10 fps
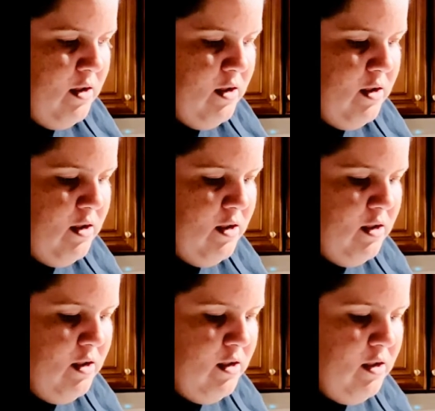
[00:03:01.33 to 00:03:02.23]

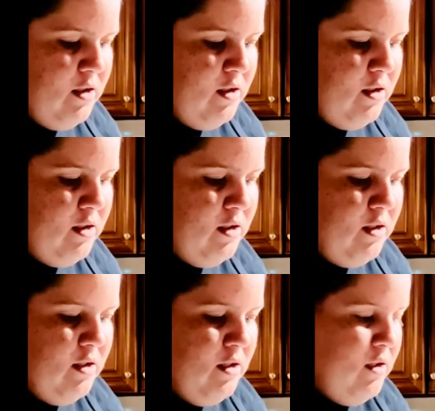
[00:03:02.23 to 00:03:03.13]

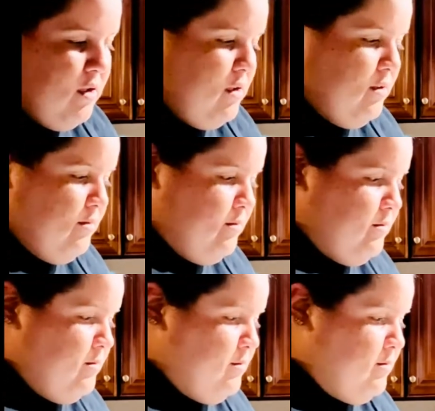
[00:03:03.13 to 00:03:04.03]

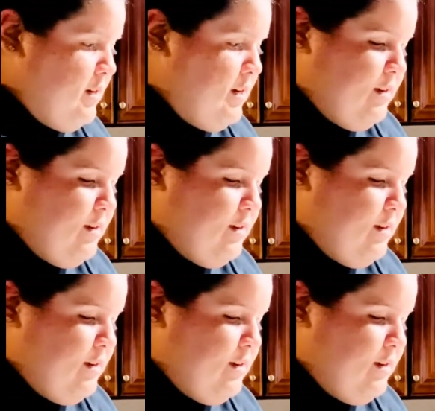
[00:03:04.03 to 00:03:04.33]
[no speech]